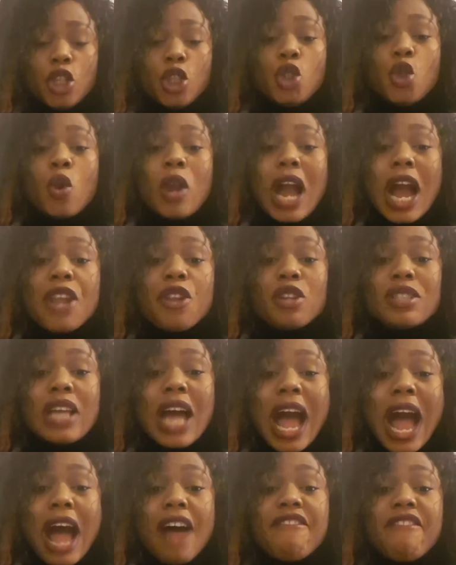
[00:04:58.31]
you cannot
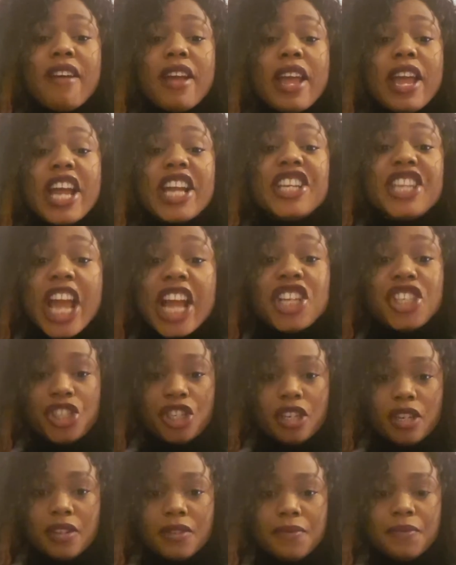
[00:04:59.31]
have a
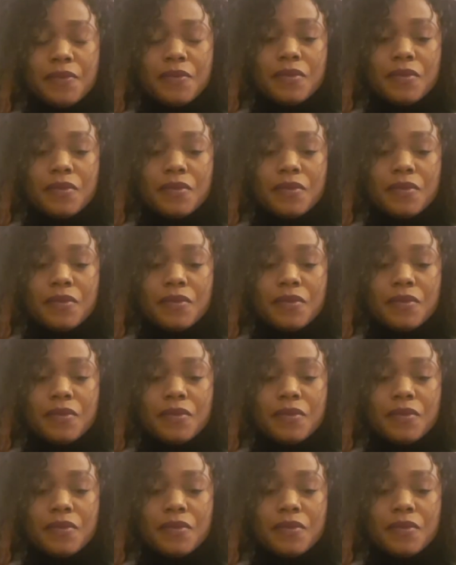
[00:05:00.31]
danger